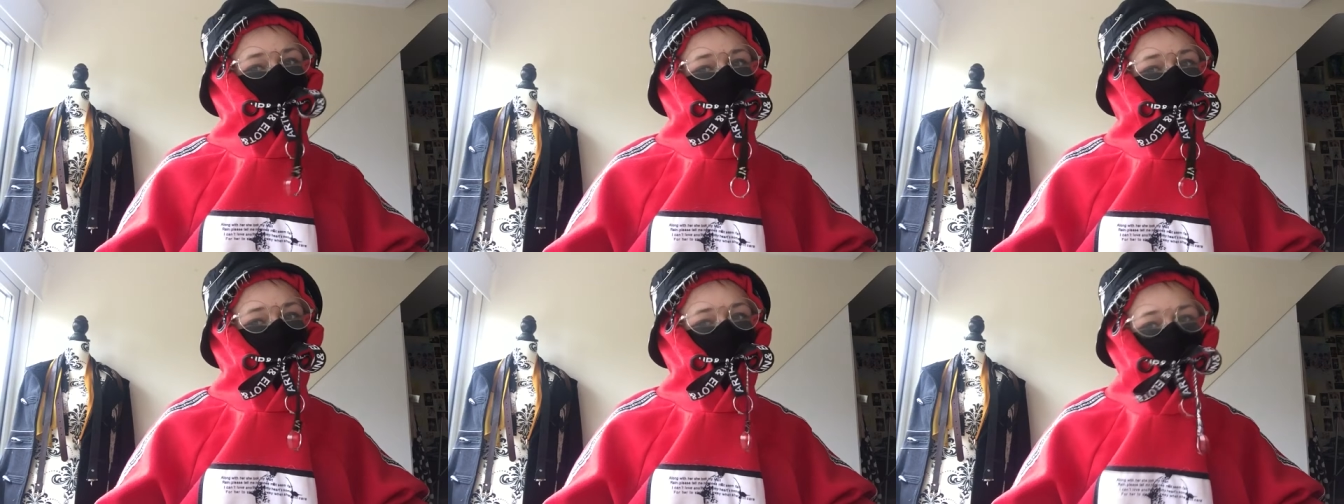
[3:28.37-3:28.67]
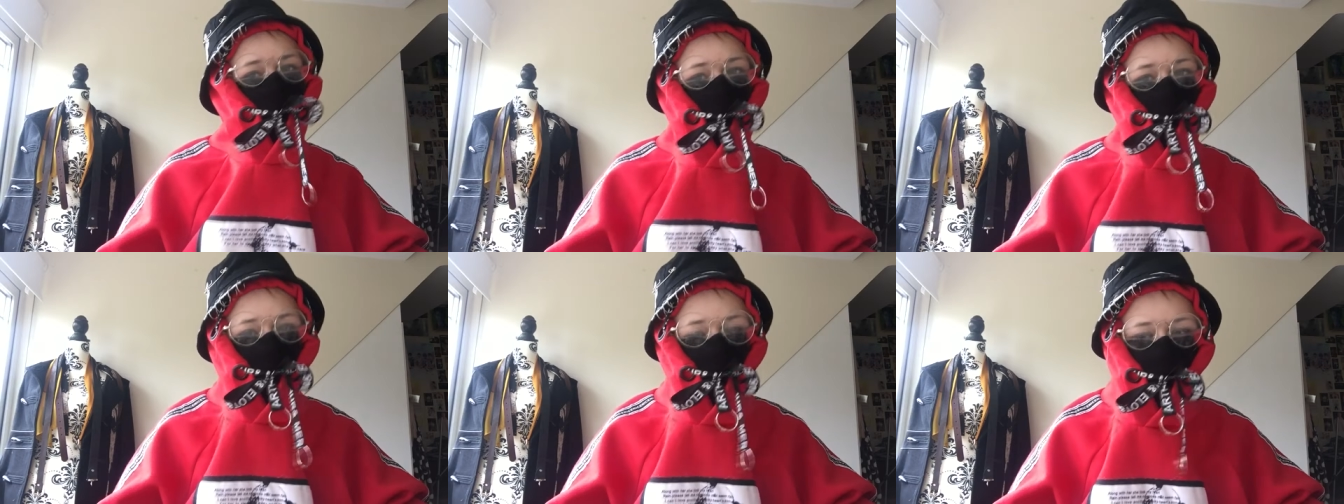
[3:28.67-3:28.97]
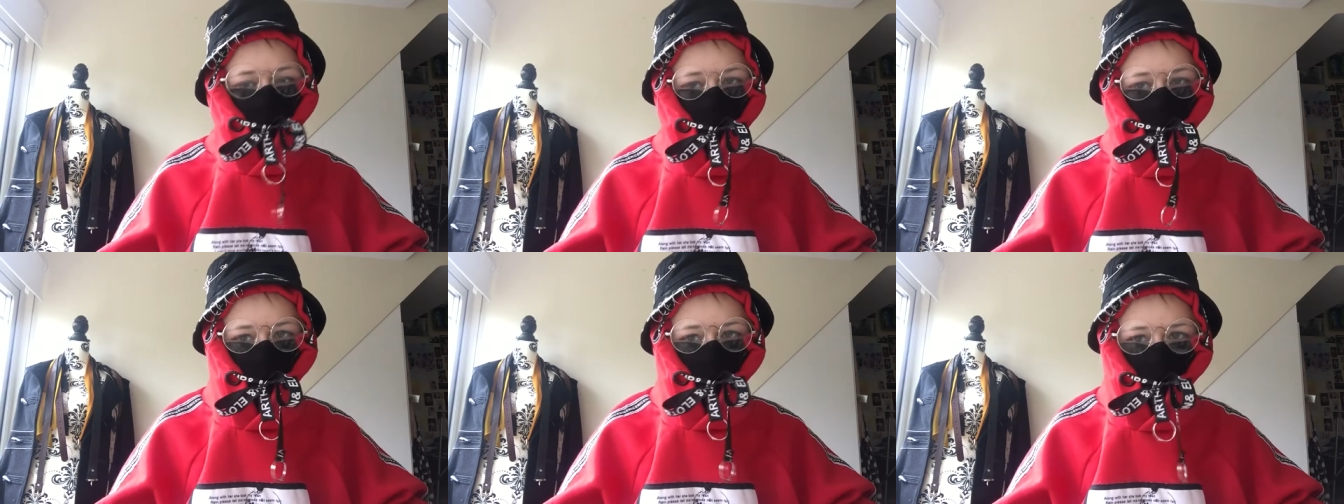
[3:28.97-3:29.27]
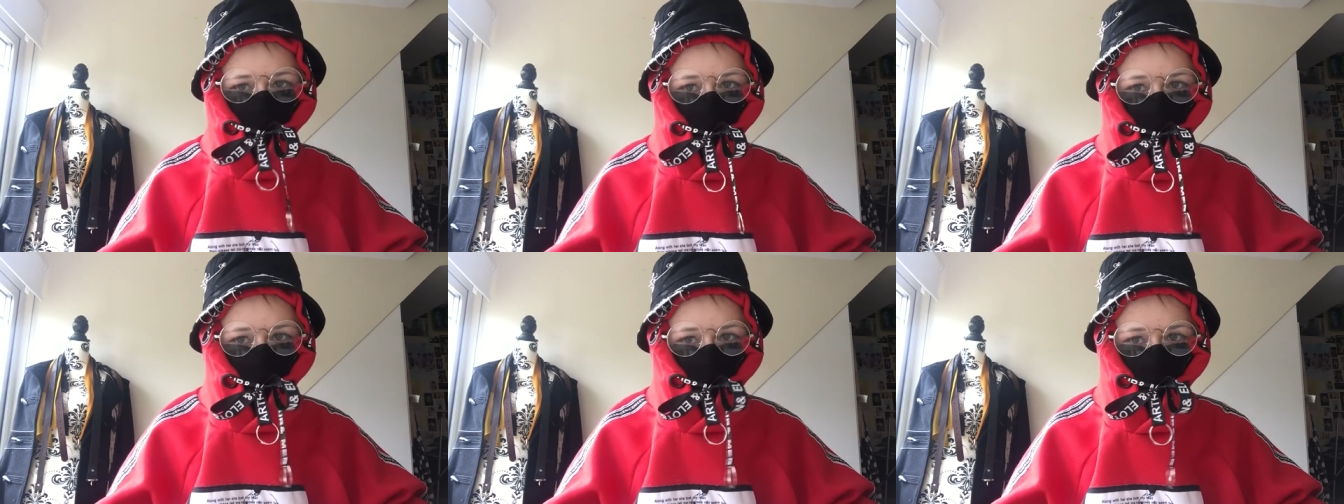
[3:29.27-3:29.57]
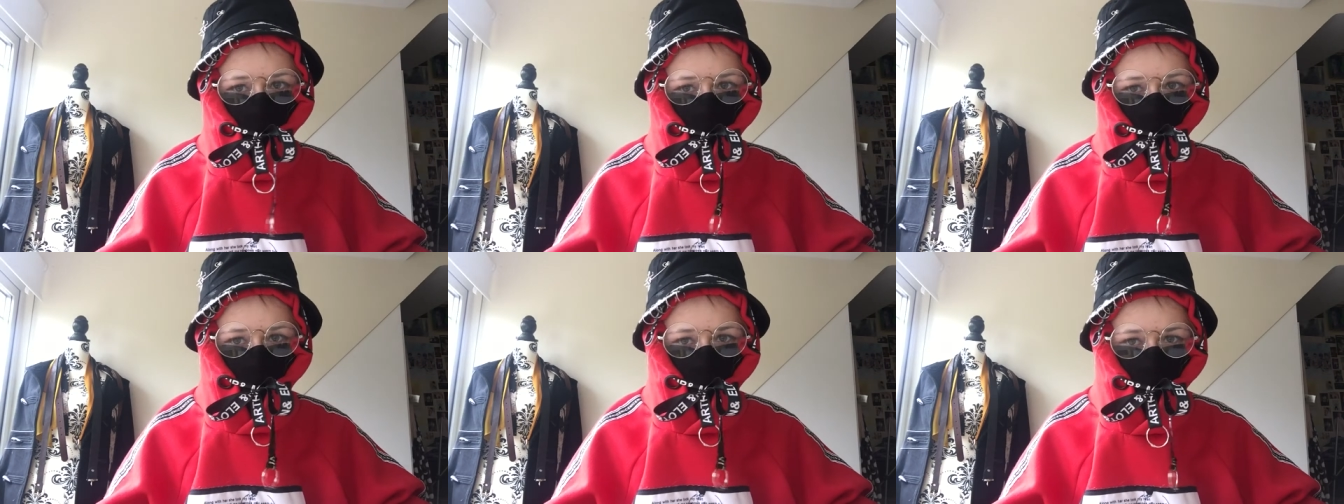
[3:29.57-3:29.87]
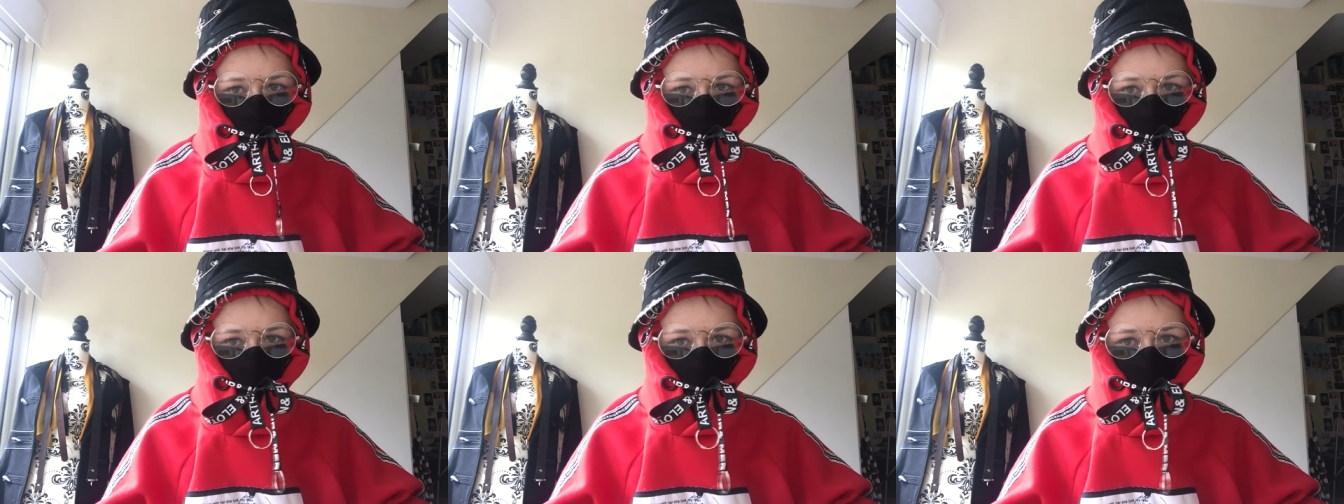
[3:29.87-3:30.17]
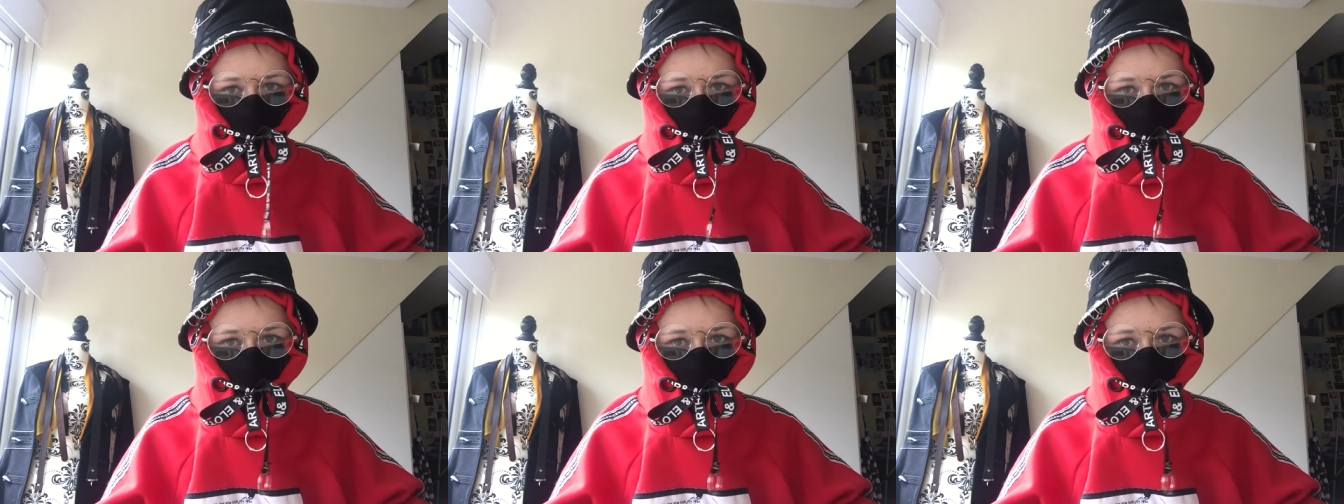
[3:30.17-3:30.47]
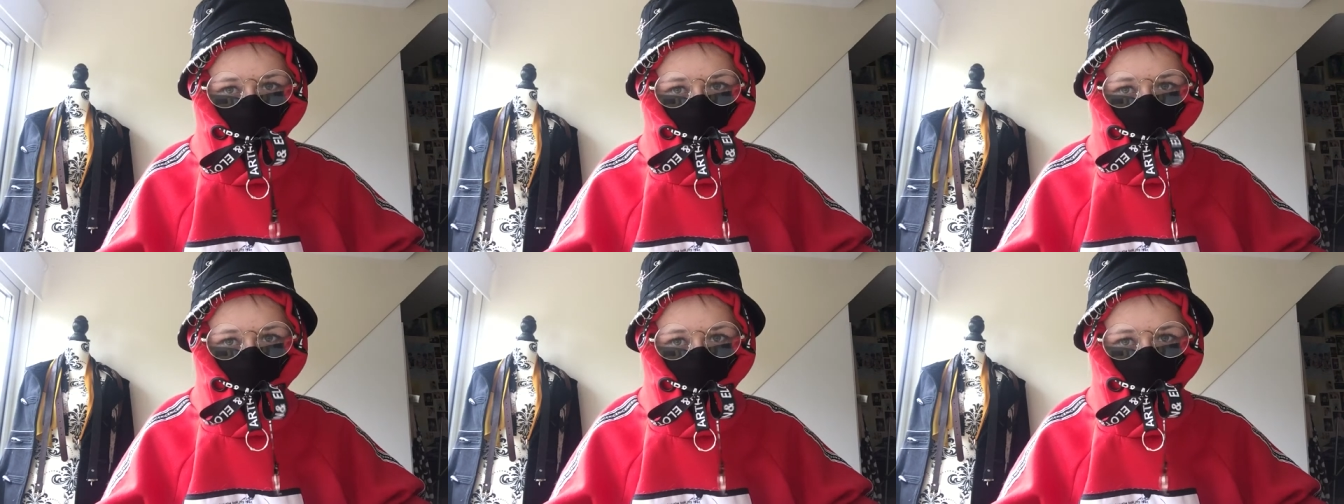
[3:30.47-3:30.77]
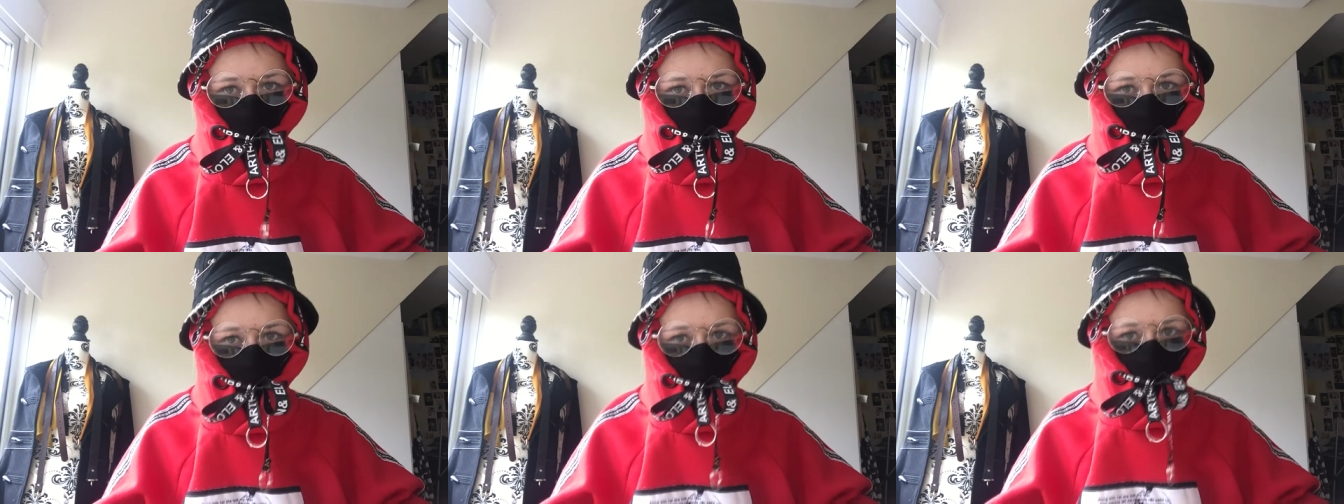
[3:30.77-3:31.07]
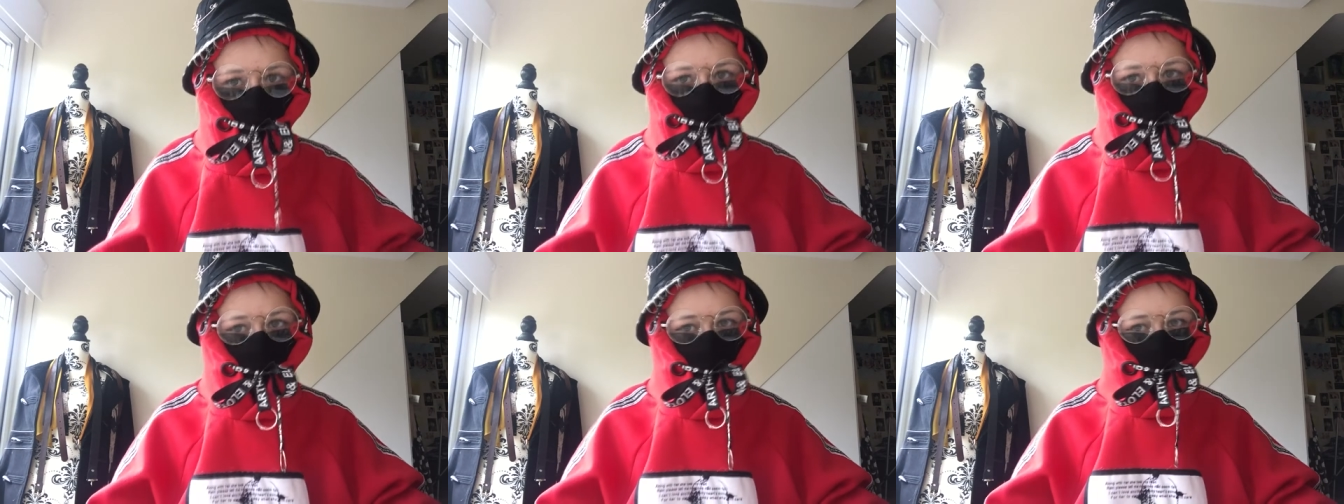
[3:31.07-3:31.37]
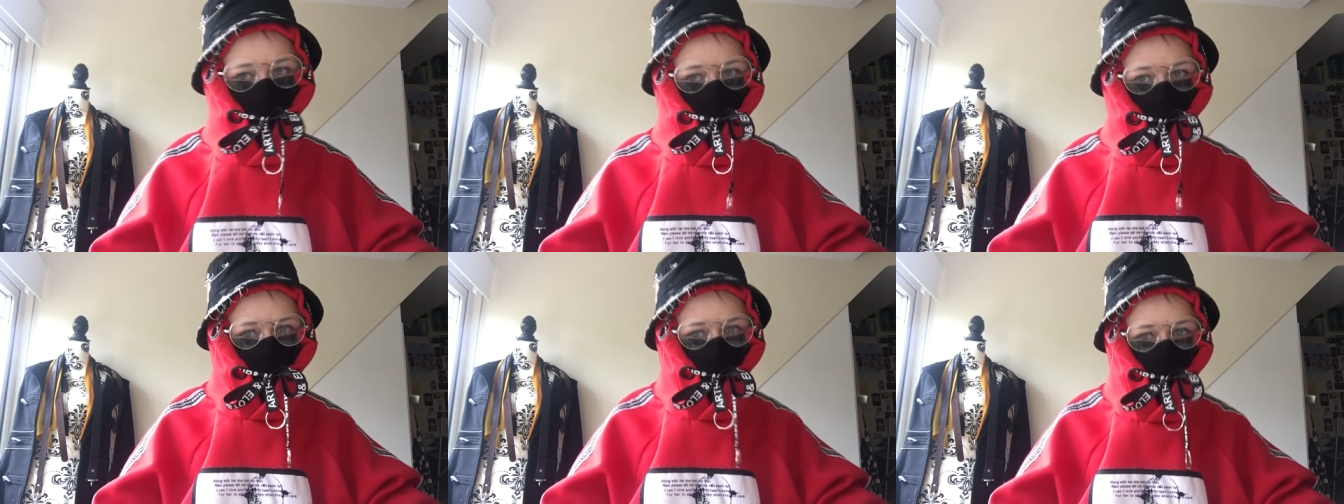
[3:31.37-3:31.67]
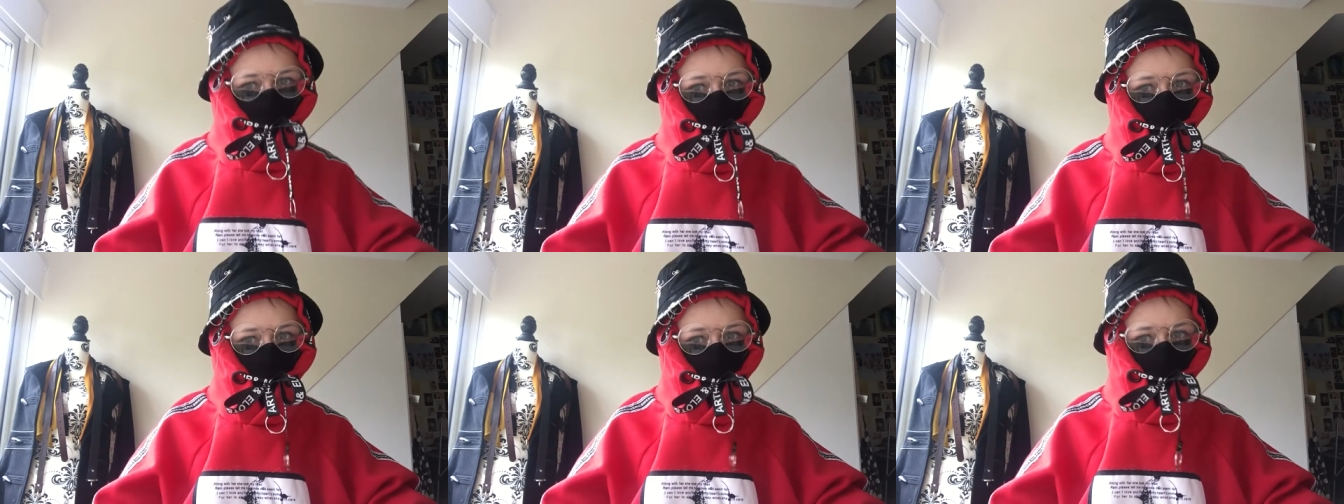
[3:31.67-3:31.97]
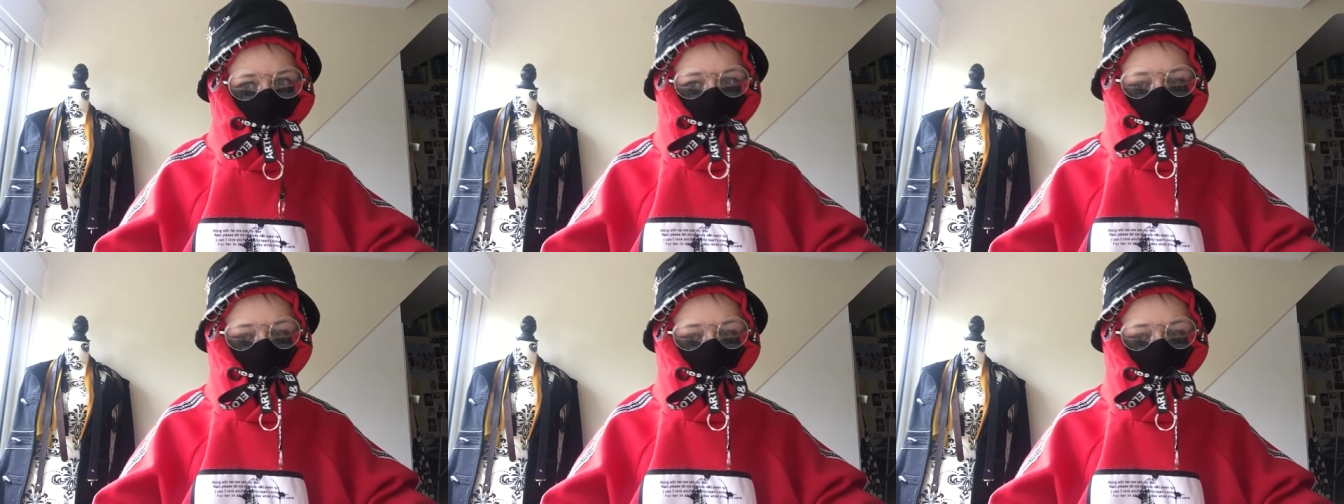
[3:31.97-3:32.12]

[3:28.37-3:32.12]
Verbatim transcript: It's the first video I've actually enjoyed making so far.